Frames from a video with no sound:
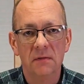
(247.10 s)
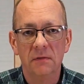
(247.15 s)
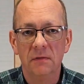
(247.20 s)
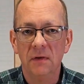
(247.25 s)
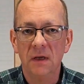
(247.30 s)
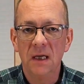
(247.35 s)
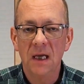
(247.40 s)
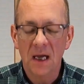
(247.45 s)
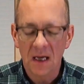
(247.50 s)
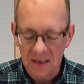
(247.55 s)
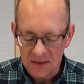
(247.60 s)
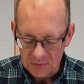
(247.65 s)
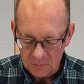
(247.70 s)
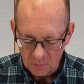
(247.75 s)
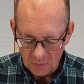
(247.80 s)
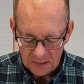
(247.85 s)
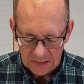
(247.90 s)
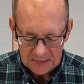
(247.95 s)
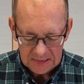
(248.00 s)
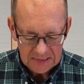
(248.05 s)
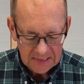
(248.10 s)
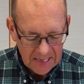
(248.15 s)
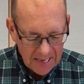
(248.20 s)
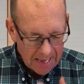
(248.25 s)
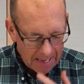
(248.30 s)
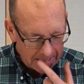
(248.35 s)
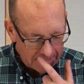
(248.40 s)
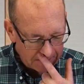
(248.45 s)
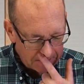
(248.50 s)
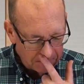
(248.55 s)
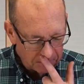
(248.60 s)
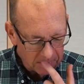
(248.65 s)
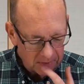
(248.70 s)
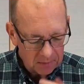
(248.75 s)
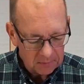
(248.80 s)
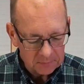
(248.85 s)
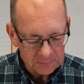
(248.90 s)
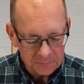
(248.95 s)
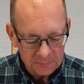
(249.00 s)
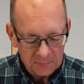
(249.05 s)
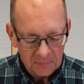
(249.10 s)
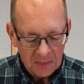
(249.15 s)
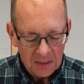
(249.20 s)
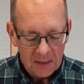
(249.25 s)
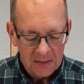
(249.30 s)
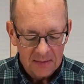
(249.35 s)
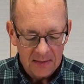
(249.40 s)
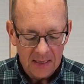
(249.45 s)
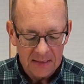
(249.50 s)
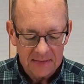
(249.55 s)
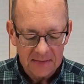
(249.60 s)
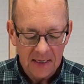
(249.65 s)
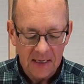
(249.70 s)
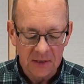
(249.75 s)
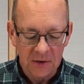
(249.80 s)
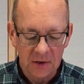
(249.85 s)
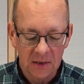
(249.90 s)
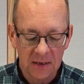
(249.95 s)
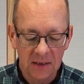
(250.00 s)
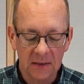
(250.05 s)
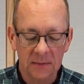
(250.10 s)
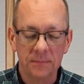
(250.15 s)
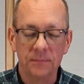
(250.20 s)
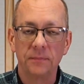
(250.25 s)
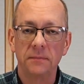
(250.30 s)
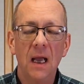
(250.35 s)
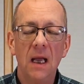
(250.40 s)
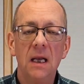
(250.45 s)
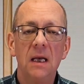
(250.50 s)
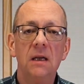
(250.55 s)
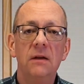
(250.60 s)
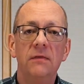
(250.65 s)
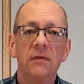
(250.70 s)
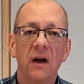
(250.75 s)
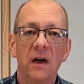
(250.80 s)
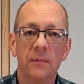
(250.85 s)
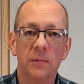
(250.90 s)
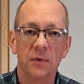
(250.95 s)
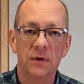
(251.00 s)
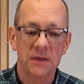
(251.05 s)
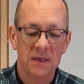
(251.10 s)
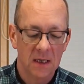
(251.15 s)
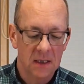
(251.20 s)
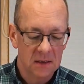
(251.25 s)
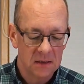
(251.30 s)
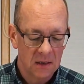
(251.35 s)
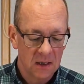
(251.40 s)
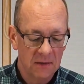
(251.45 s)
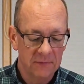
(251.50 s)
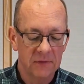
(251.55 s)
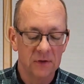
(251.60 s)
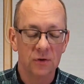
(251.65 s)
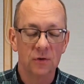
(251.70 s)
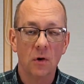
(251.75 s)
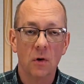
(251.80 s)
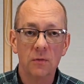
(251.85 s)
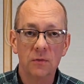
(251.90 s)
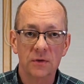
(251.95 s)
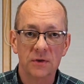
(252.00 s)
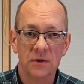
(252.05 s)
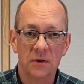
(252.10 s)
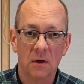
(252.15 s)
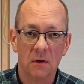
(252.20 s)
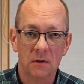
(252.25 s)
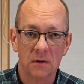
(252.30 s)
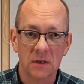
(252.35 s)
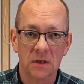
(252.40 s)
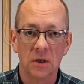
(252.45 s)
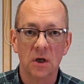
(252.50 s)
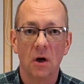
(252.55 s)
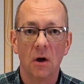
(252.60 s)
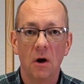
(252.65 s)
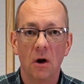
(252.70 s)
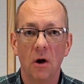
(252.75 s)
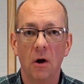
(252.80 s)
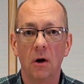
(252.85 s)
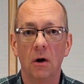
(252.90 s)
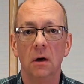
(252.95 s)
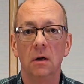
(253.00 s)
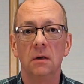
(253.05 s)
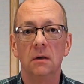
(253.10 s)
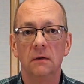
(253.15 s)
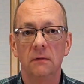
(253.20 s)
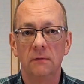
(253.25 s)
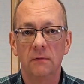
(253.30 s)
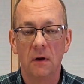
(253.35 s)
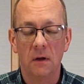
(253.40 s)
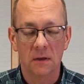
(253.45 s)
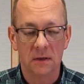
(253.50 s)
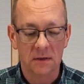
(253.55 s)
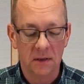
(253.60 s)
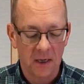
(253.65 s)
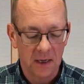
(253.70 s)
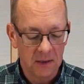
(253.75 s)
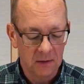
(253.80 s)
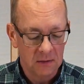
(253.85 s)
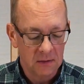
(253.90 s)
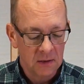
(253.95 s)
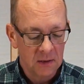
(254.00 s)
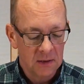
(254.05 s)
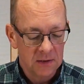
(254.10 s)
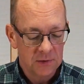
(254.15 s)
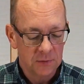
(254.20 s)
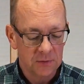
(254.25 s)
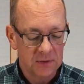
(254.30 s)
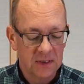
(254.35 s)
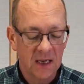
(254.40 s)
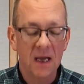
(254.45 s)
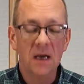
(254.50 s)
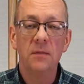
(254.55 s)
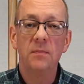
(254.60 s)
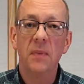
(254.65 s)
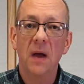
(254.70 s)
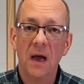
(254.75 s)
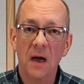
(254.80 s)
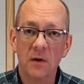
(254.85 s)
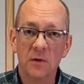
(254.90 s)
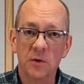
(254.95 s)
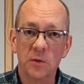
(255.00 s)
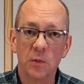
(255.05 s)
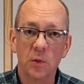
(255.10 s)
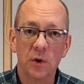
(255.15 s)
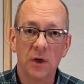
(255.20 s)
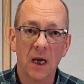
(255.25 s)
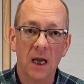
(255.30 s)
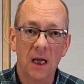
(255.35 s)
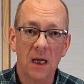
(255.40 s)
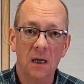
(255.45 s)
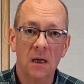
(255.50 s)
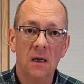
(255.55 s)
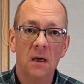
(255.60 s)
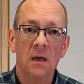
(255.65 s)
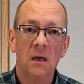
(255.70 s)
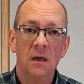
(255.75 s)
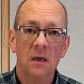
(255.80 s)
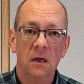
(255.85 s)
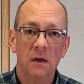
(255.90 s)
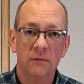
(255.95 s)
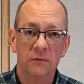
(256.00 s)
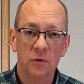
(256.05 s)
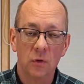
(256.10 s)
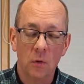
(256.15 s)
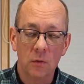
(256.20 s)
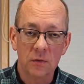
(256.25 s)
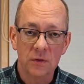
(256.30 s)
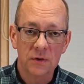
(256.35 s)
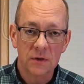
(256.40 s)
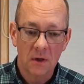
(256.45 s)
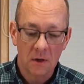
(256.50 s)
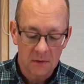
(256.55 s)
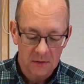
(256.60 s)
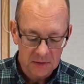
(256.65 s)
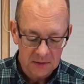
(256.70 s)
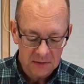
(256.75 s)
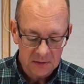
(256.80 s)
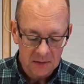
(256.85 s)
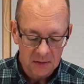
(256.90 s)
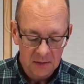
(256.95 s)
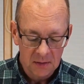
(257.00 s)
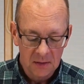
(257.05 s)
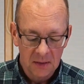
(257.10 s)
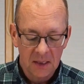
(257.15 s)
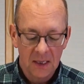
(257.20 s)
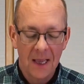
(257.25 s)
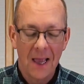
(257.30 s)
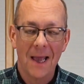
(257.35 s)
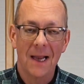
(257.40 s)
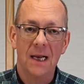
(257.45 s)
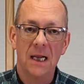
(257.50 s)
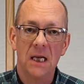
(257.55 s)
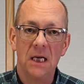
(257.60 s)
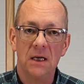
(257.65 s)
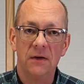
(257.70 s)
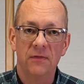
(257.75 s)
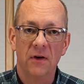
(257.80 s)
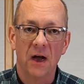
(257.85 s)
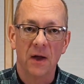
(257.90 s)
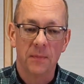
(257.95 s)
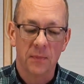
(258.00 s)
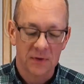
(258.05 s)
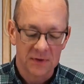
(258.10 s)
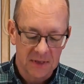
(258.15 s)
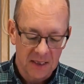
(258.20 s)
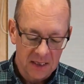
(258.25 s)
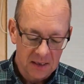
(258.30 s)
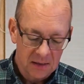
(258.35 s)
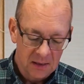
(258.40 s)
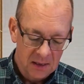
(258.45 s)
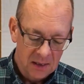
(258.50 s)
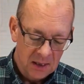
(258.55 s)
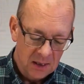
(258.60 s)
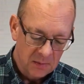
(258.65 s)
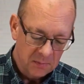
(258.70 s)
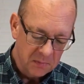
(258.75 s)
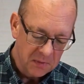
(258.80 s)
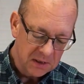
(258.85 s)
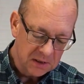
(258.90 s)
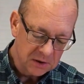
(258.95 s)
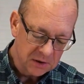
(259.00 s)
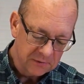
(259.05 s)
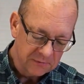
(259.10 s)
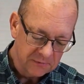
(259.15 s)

VS, what is that? Well, that's actually 85% of the total solids are volatile. So 10 pounds per day of total solids at 85% means